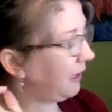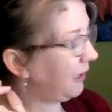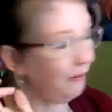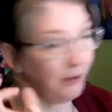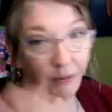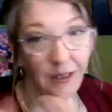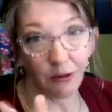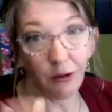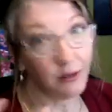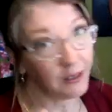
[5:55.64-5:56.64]
If he reads
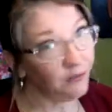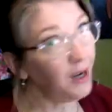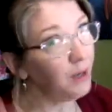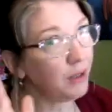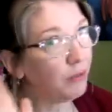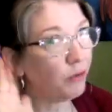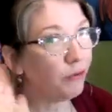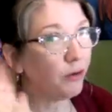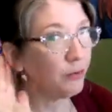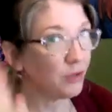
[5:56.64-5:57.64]
along, that's fine, but I'd
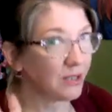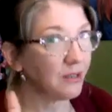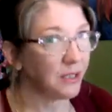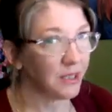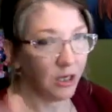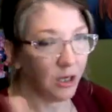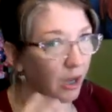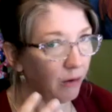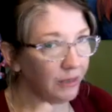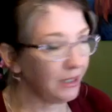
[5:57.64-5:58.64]
prefer him just to listen,
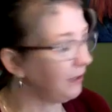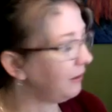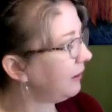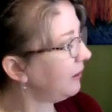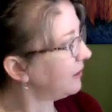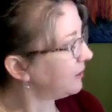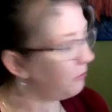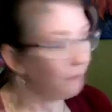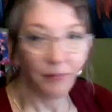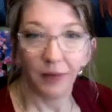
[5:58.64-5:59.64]
not reading.
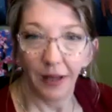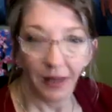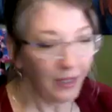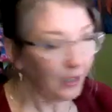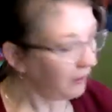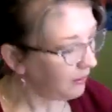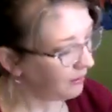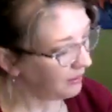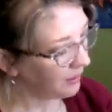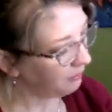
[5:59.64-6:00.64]
So anyhow, and then
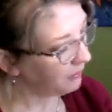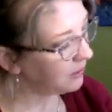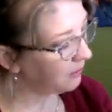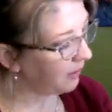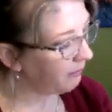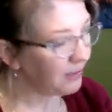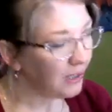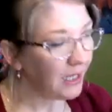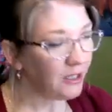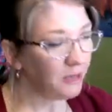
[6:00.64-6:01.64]
day 3. So every
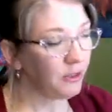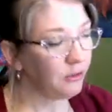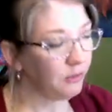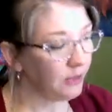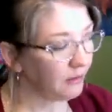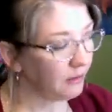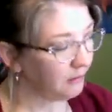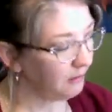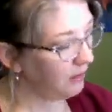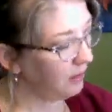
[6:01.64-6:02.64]
day he'll be doing,
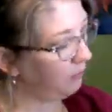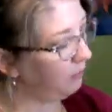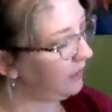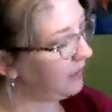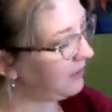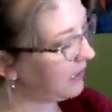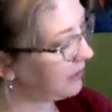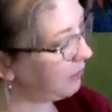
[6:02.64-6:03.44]
these things